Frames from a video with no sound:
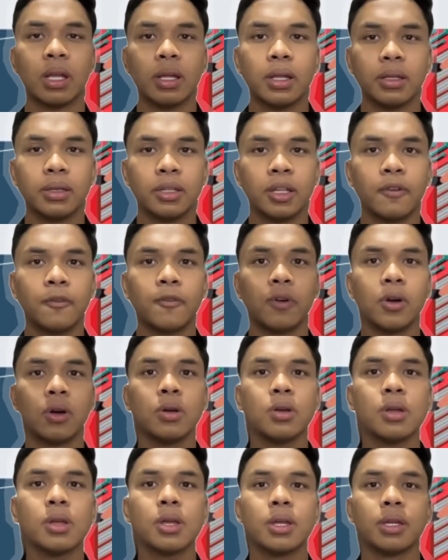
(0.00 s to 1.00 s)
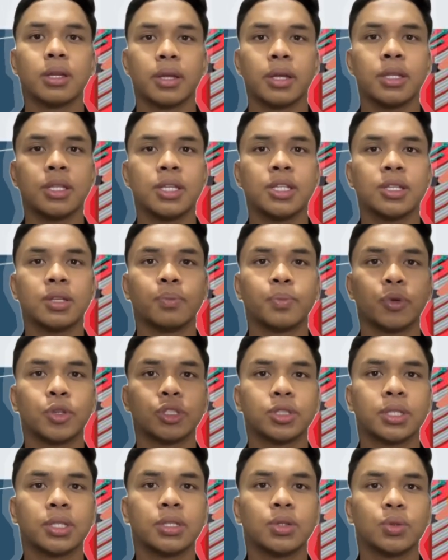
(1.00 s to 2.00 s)
Therefore, it is
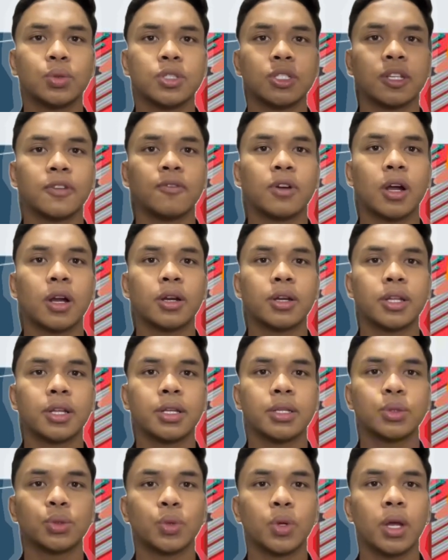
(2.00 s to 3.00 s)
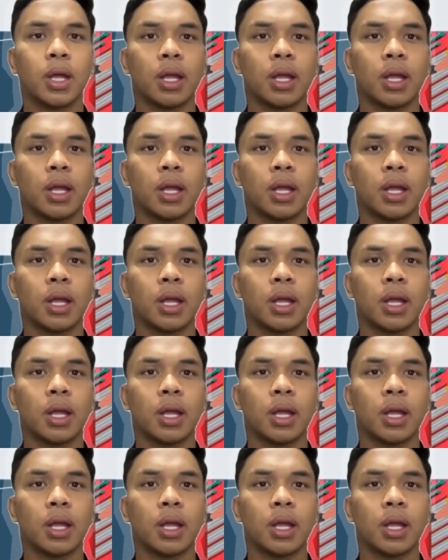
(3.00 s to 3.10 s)
important to safeguarding to